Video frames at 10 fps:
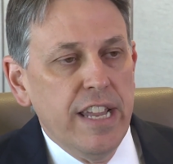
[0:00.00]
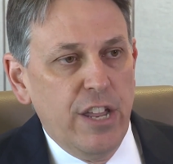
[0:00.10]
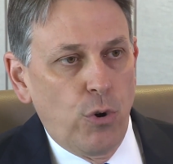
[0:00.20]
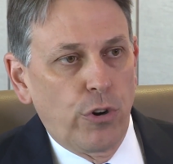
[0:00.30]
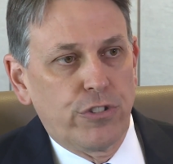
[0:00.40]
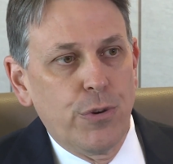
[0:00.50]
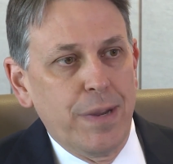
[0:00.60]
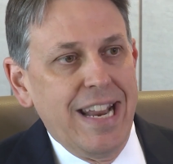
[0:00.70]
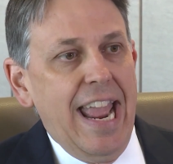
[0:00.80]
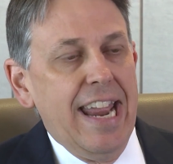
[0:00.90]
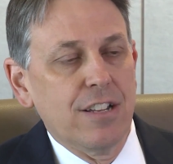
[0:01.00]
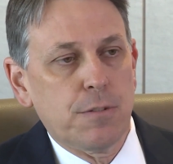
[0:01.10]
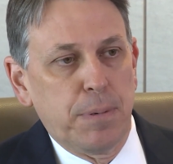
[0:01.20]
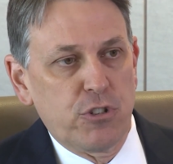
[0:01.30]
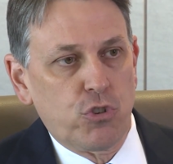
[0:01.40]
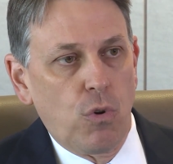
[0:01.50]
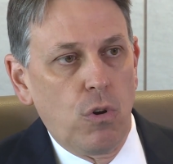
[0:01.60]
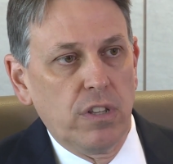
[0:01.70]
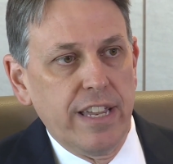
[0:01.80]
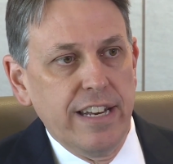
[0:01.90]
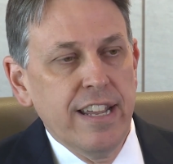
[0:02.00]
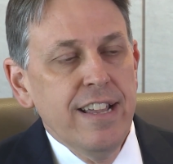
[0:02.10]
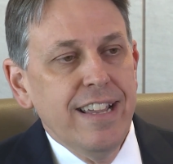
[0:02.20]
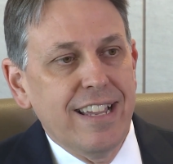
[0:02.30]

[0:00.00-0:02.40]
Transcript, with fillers: in order to enhance patrolling